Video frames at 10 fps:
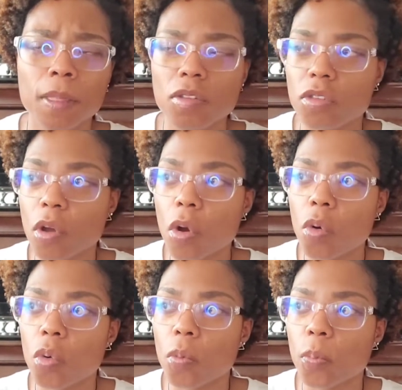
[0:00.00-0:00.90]

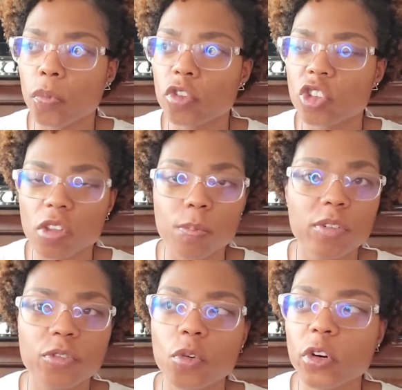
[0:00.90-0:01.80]
So just
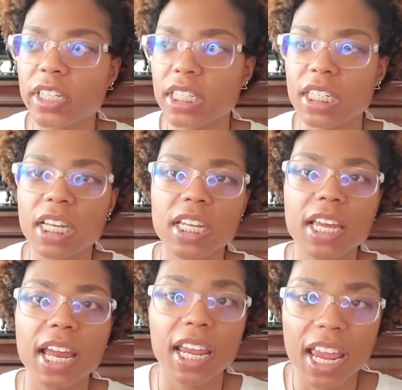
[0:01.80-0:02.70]
before he can
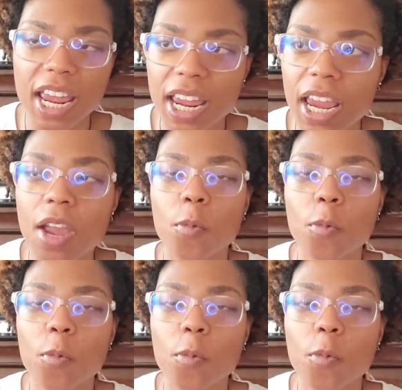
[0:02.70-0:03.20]
get hit,